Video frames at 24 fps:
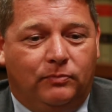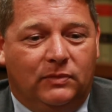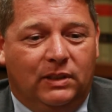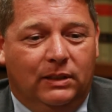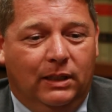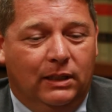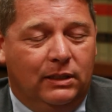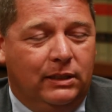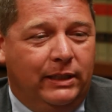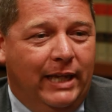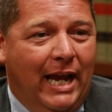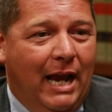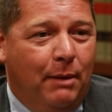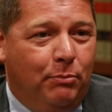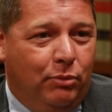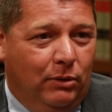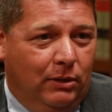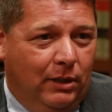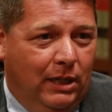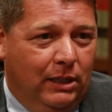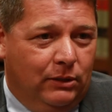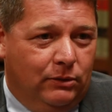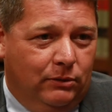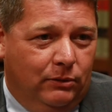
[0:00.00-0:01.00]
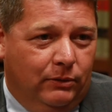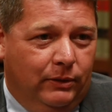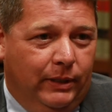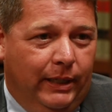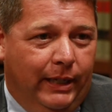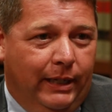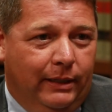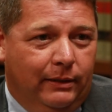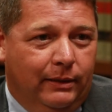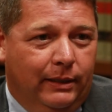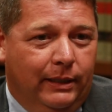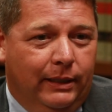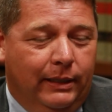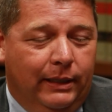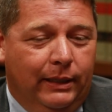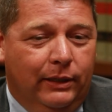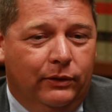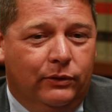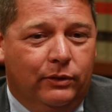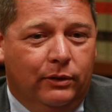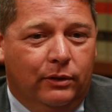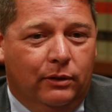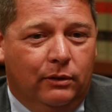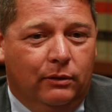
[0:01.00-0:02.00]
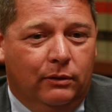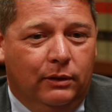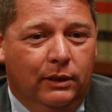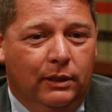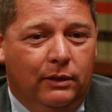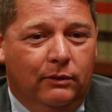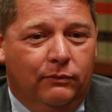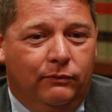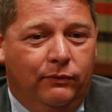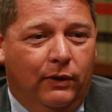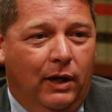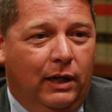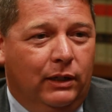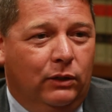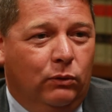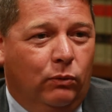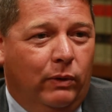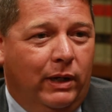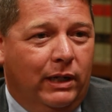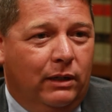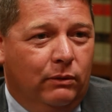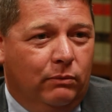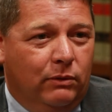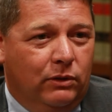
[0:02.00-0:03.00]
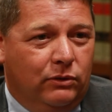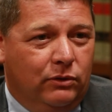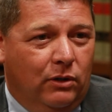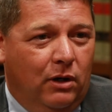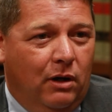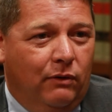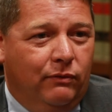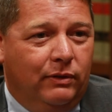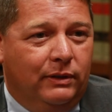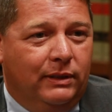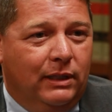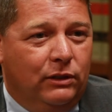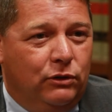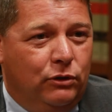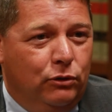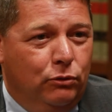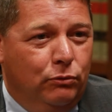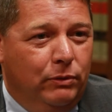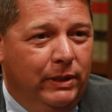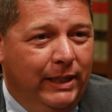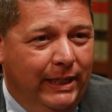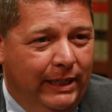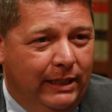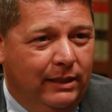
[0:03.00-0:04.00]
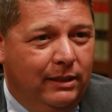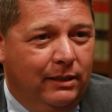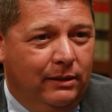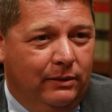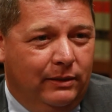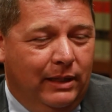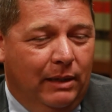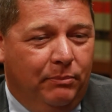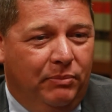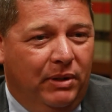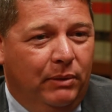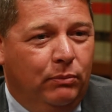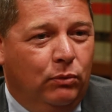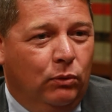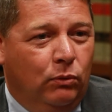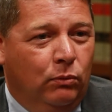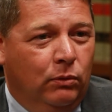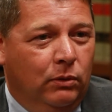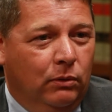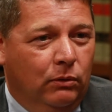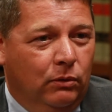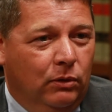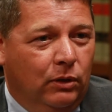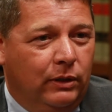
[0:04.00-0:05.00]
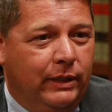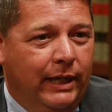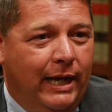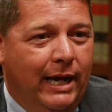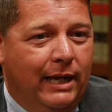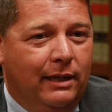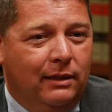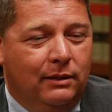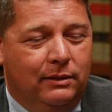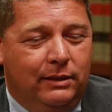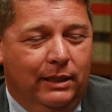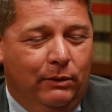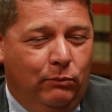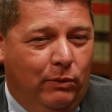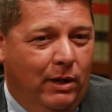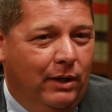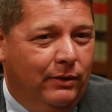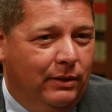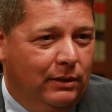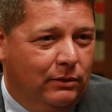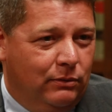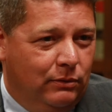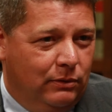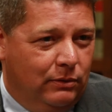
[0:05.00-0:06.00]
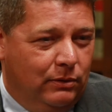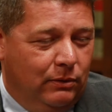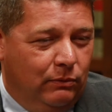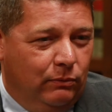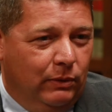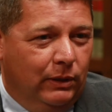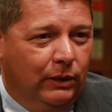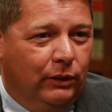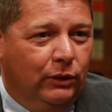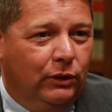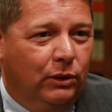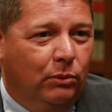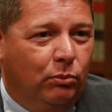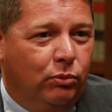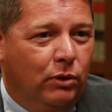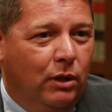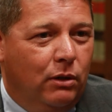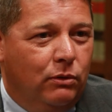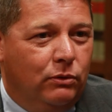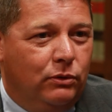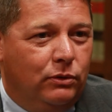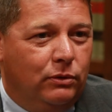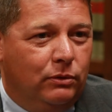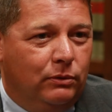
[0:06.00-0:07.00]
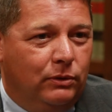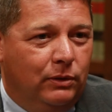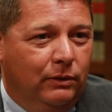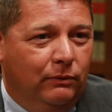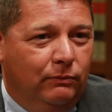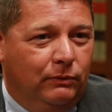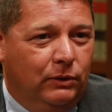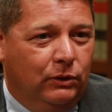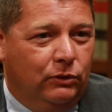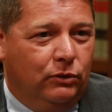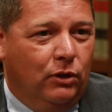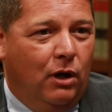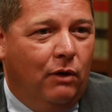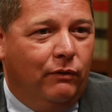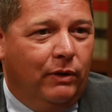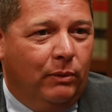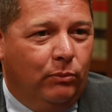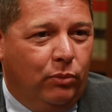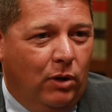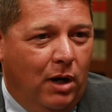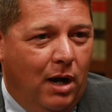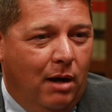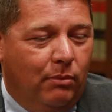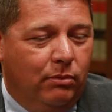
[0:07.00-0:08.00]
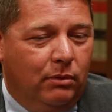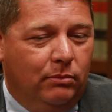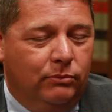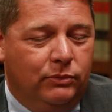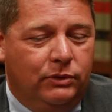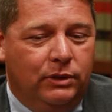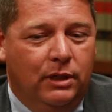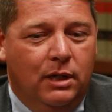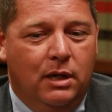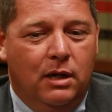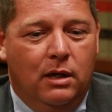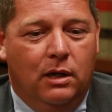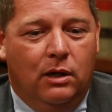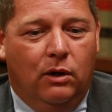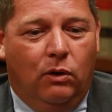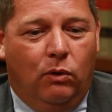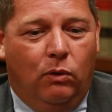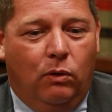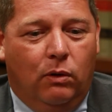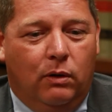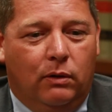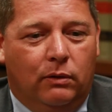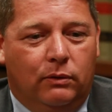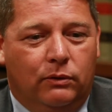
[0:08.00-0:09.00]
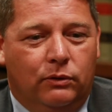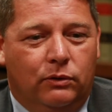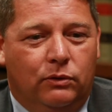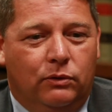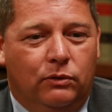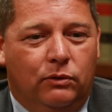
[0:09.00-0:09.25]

let's capitalize on that and either find a way to resolve it that's unique that people will look at and say, wow, this is a really good approach to, to solving problems, or